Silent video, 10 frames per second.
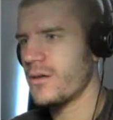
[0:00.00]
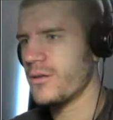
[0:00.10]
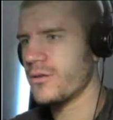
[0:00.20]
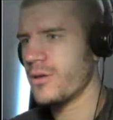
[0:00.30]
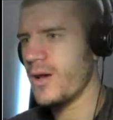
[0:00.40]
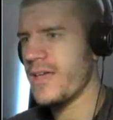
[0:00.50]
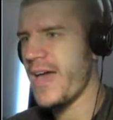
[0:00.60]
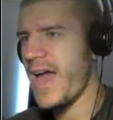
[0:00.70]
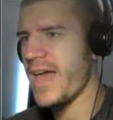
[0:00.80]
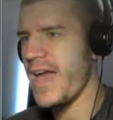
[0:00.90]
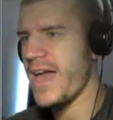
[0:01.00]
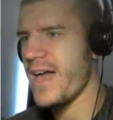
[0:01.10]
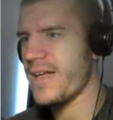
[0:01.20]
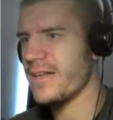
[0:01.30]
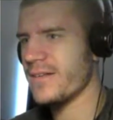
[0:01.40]
Oh, yeah, yeah,
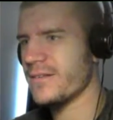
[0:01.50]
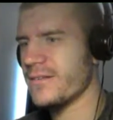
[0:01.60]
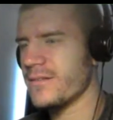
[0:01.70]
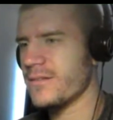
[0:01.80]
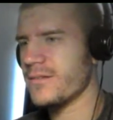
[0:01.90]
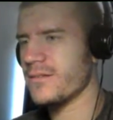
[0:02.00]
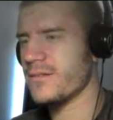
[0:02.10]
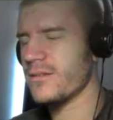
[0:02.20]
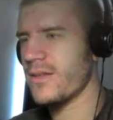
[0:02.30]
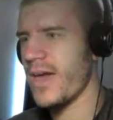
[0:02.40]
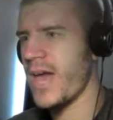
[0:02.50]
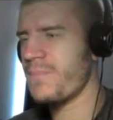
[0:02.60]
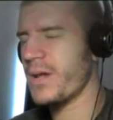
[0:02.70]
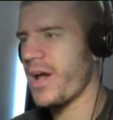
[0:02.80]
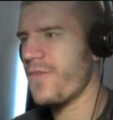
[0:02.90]
yeah. And
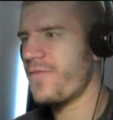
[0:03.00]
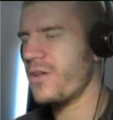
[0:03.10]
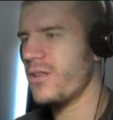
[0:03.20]
be careful.